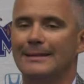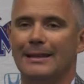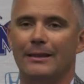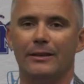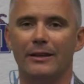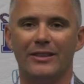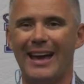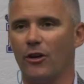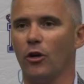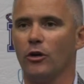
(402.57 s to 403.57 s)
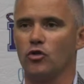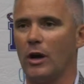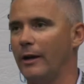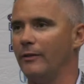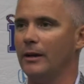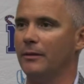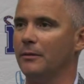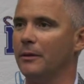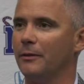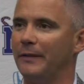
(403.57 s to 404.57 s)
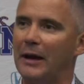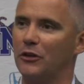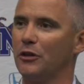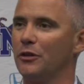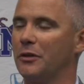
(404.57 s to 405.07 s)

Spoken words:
Is that our driving factor